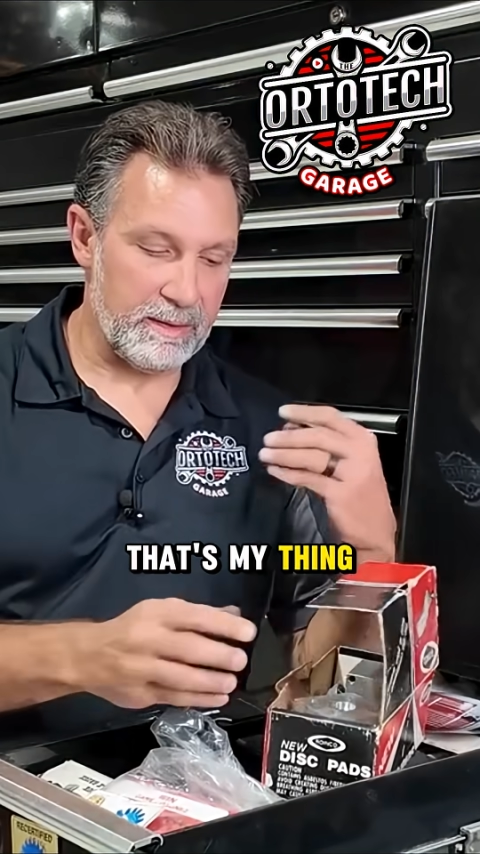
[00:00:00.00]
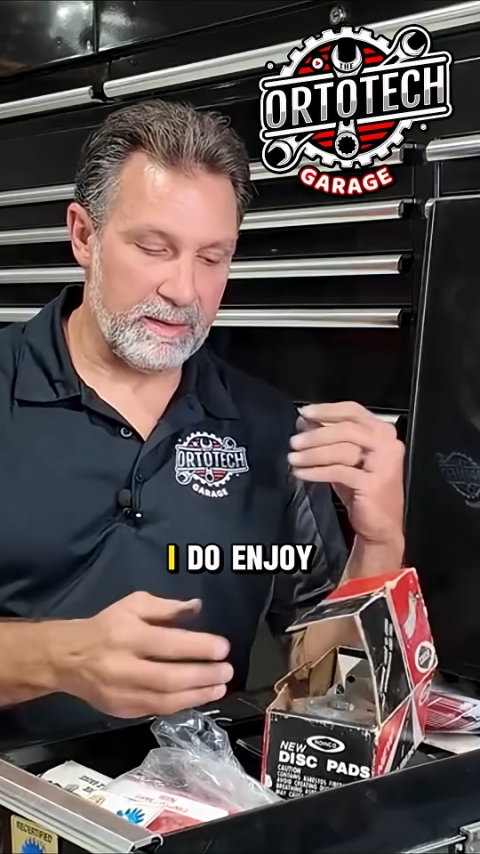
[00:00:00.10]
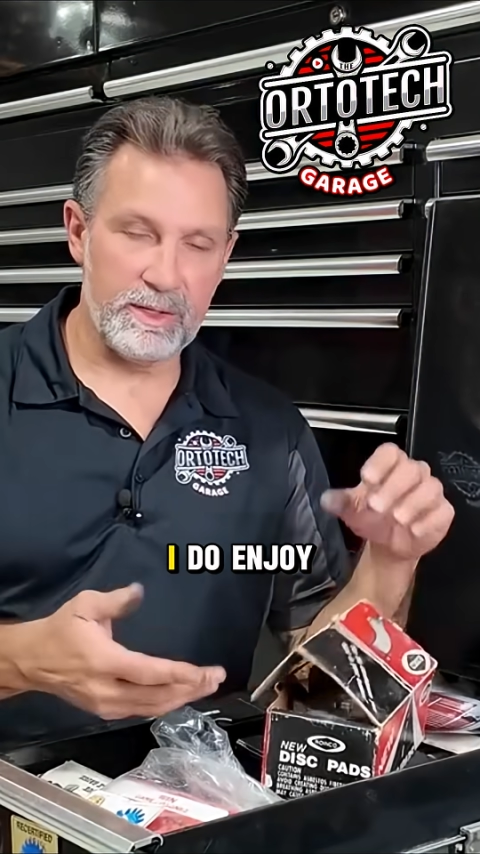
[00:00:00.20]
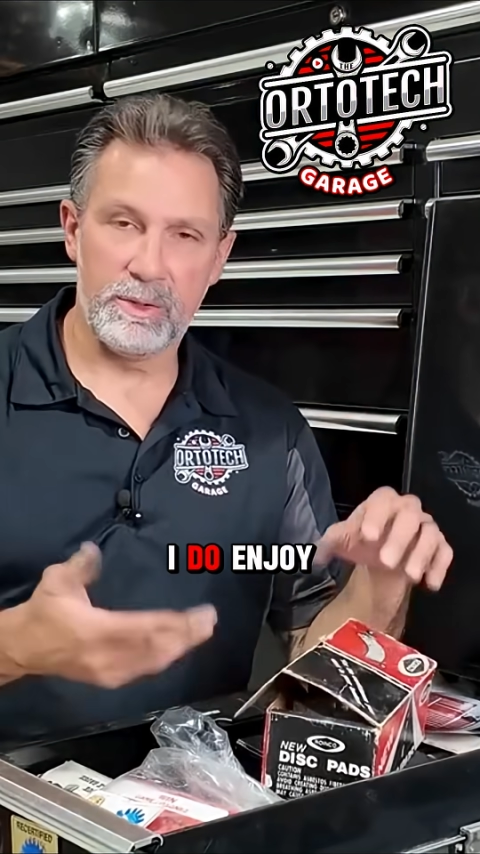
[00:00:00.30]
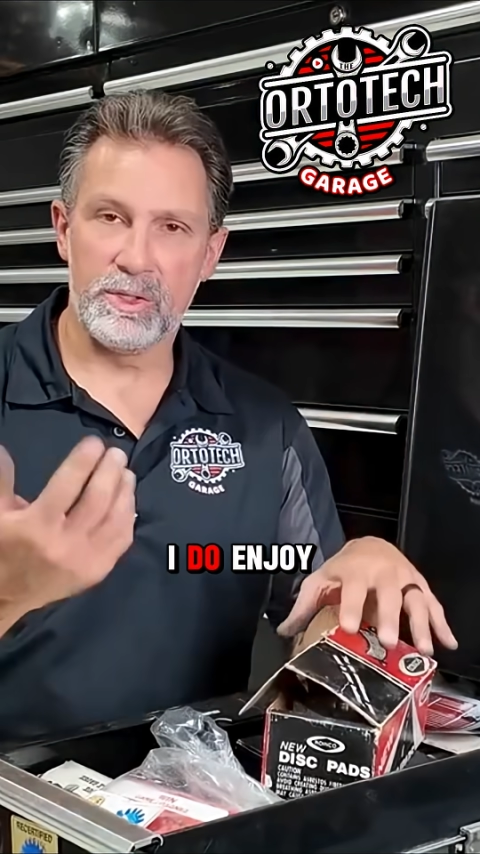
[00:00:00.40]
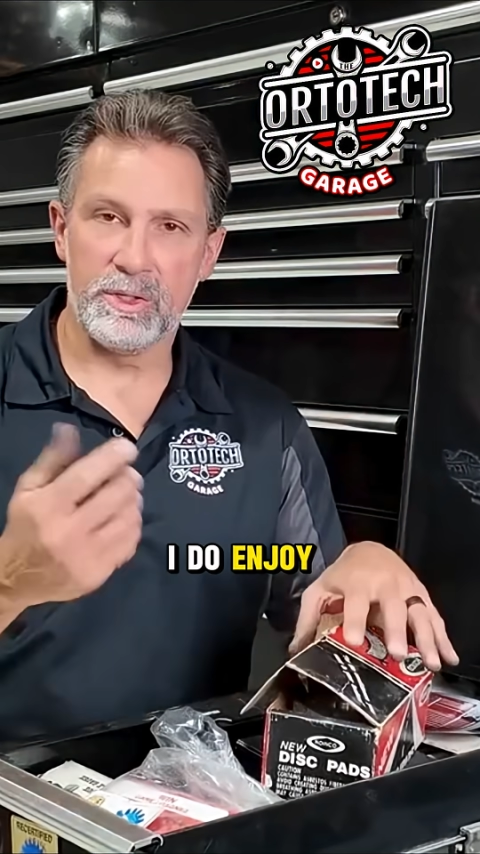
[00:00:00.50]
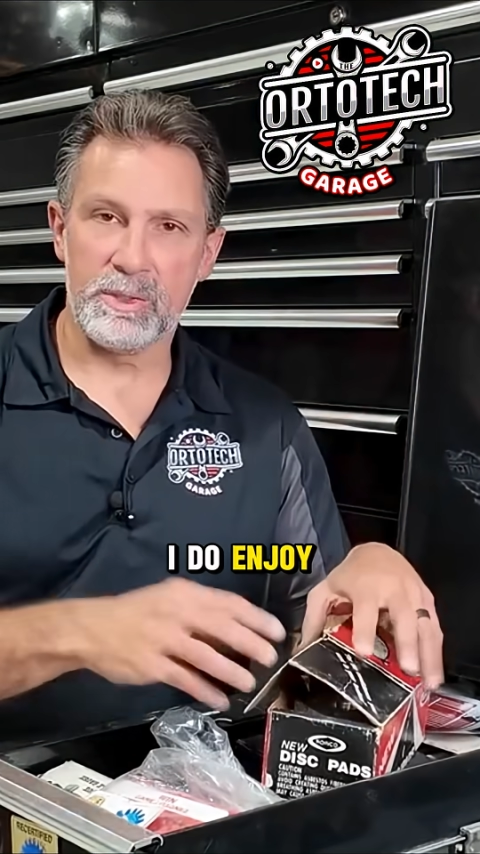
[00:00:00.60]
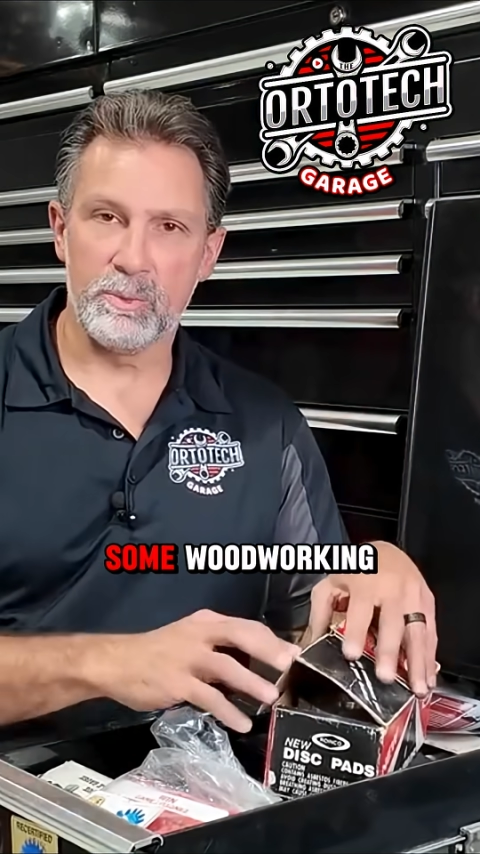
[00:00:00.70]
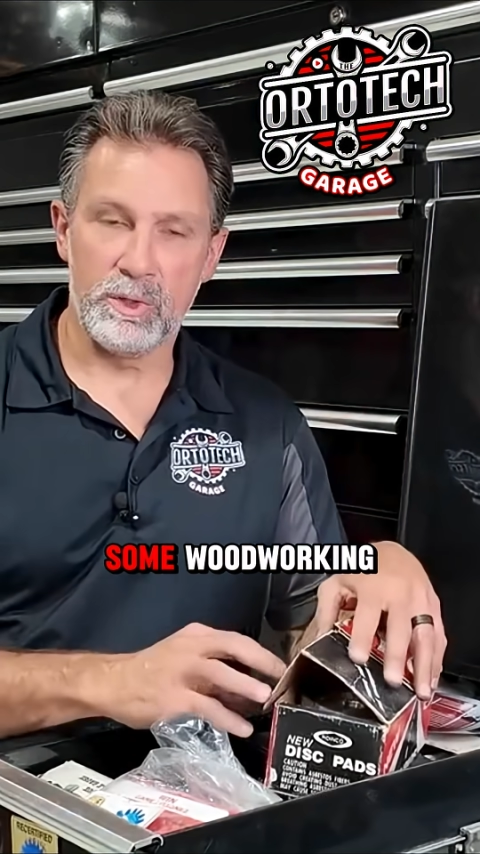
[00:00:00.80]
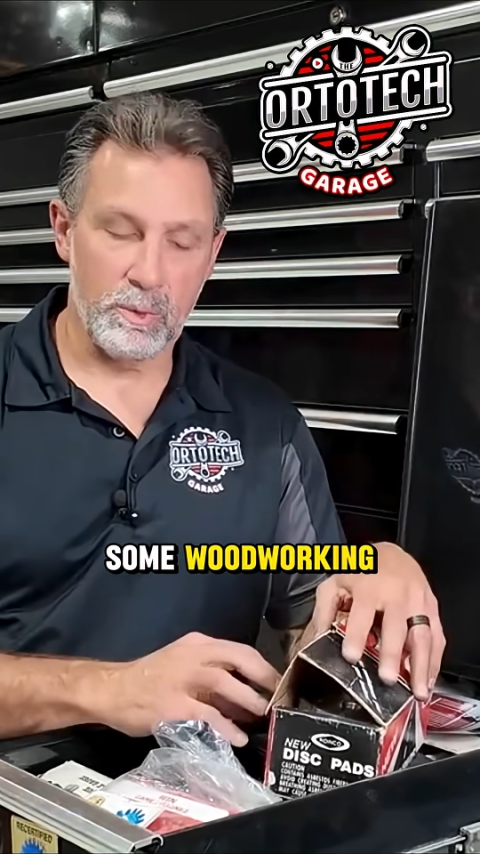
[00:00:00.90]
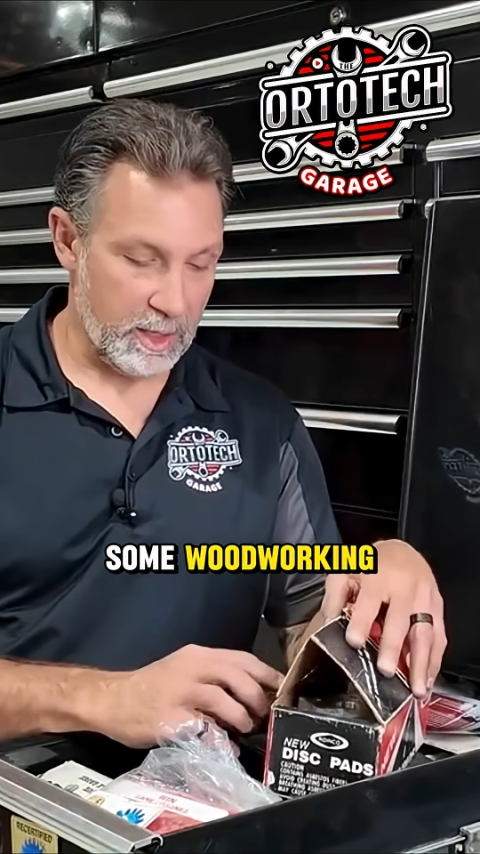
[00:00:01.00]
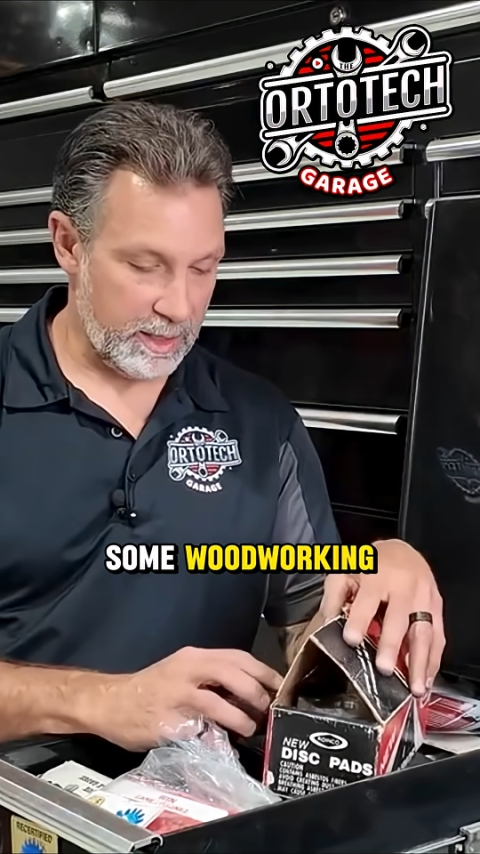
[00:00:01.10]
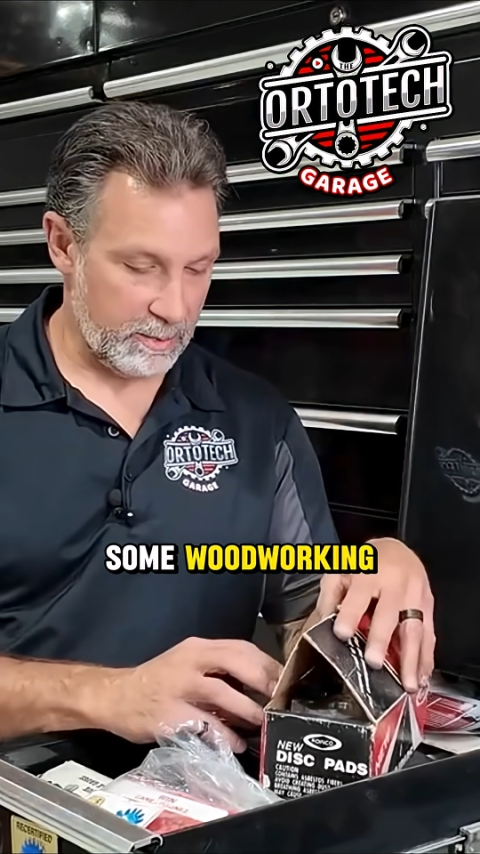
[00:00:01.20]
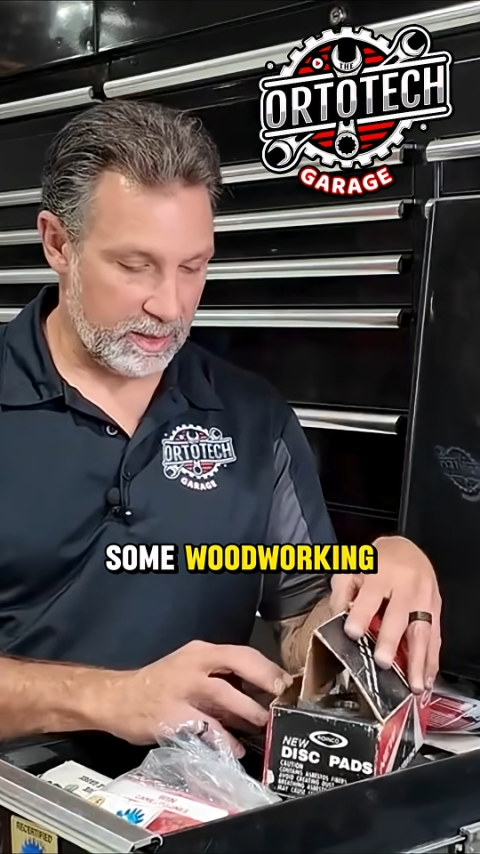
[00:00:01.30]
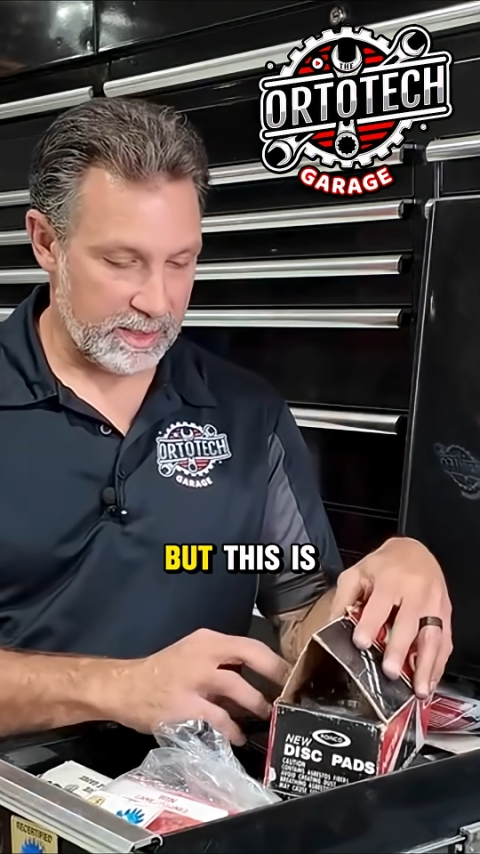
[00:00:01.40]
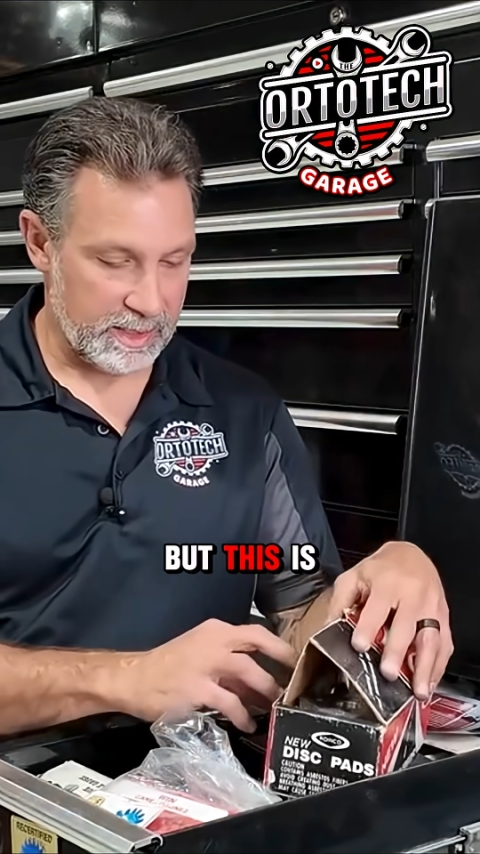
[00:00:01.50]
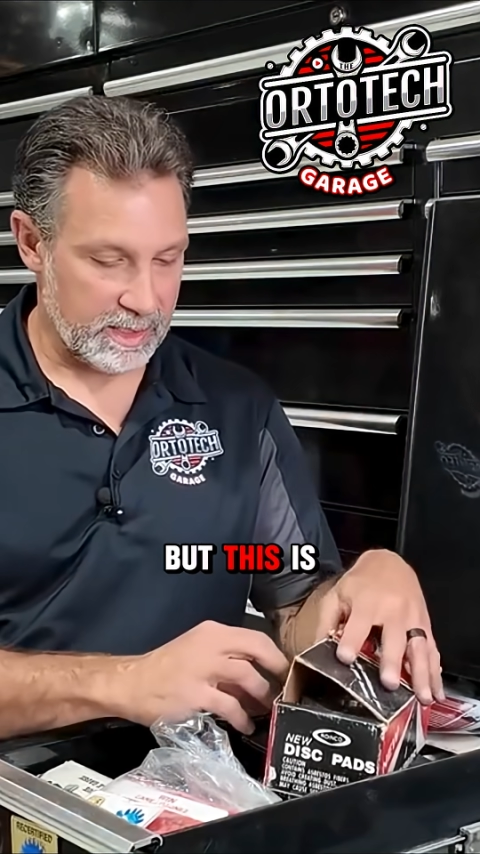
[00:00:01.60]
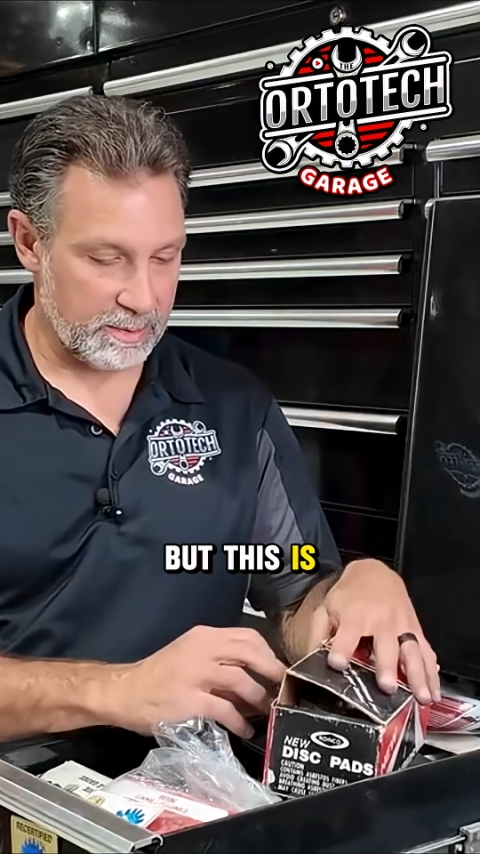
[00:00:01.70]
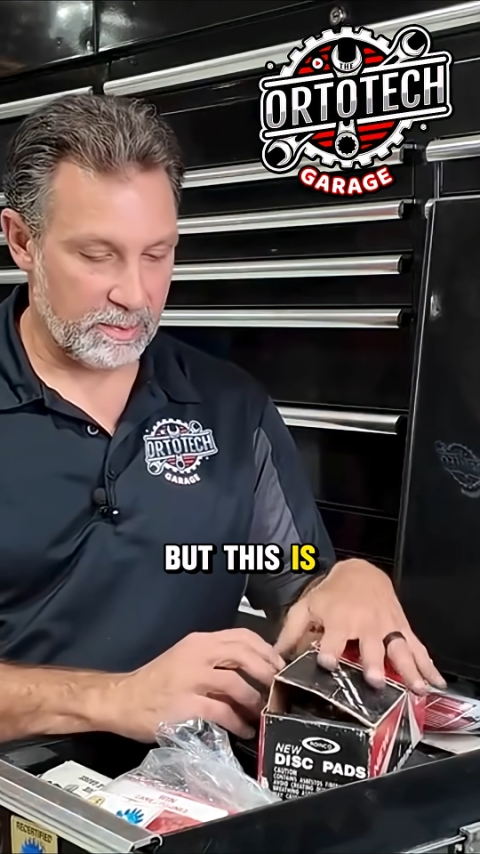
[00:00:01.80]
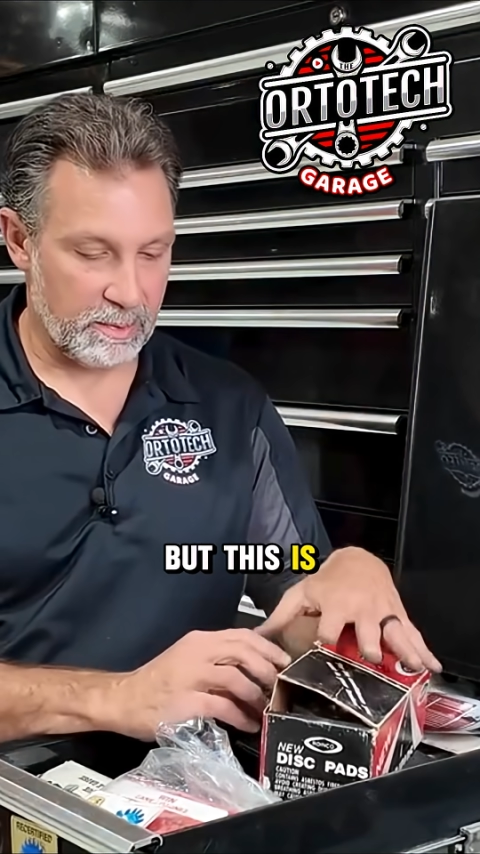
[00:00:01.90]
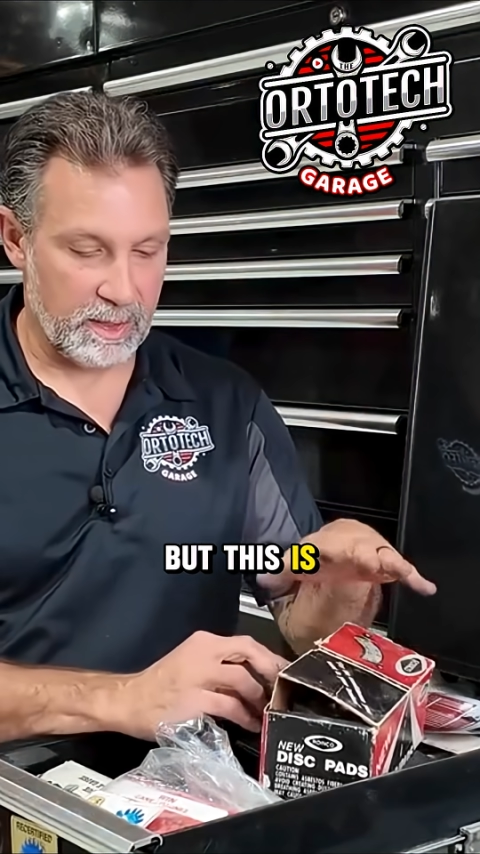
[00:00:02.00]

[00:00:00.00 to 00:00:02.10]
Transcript: I do enjoy some woodworking, but this is